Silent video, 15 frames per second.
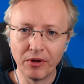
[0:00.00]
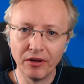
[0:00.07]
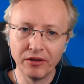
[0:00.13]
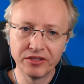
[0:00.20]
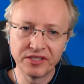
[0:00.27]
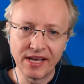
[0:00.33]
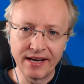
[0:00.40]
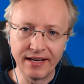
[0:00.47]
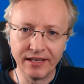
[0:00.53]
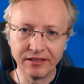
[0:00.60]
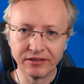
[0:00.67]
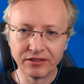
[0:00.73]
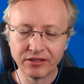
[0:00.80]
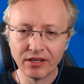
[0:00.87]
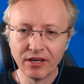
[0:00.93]

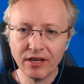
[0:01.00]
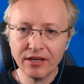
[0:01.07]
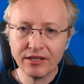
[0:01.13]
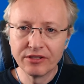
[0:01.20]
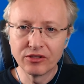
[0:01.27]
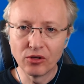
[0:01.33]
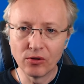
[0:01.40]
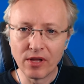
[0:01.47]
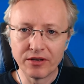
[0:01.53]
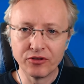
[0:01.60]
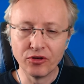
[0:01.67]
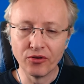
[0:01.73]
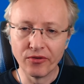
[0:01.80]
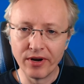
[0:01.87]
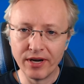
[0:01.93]
settings so that
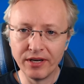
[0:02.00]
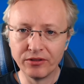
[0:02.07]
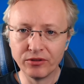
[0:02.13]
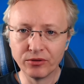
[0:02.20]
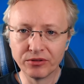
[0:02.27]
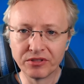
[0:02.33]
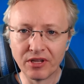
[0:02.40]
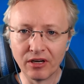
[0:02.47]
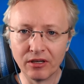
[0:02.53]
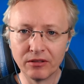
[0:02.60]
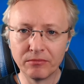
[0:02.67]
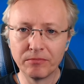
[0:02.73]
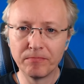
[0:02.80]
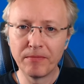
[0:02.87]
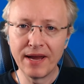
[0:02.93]
you're ready to start
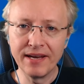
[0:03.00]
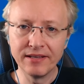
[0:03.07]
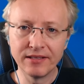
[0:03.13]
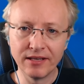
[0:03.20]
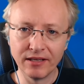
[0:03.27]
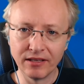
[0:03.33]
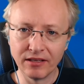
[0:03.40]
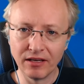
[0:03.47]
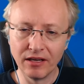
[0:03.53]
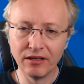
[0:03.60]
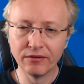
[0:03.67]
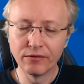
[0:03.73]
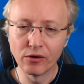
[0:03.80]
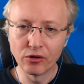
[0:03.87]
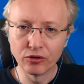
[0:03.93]
painting in
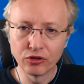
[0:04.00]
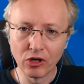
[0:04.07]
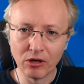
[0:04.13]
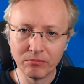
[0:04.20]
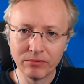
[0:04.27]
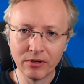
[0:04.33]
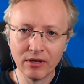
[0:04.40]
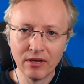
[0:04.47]
Photoshop,